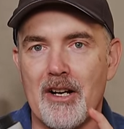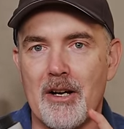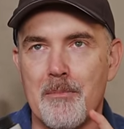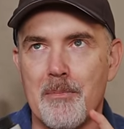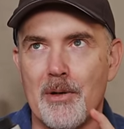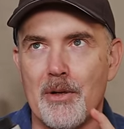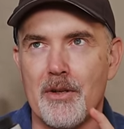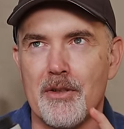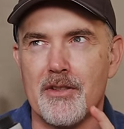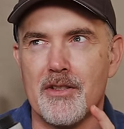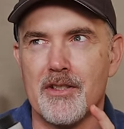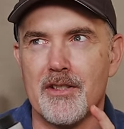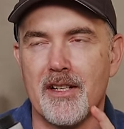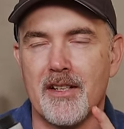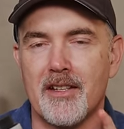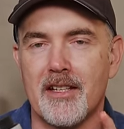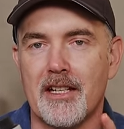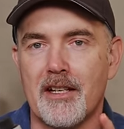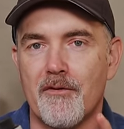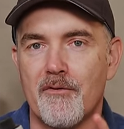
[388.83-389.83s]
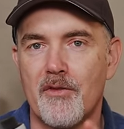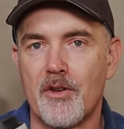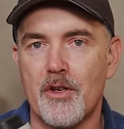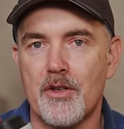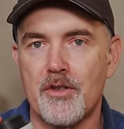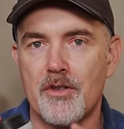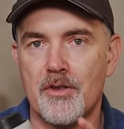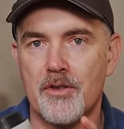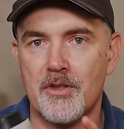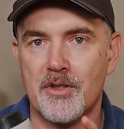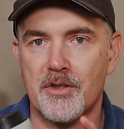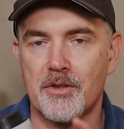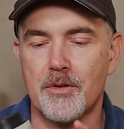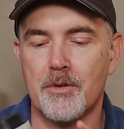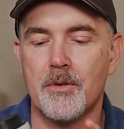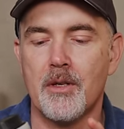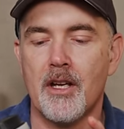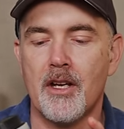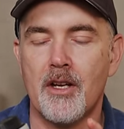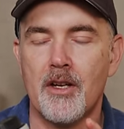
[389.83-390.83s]
I purchased, I think, a version
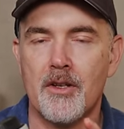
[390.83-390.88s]
two,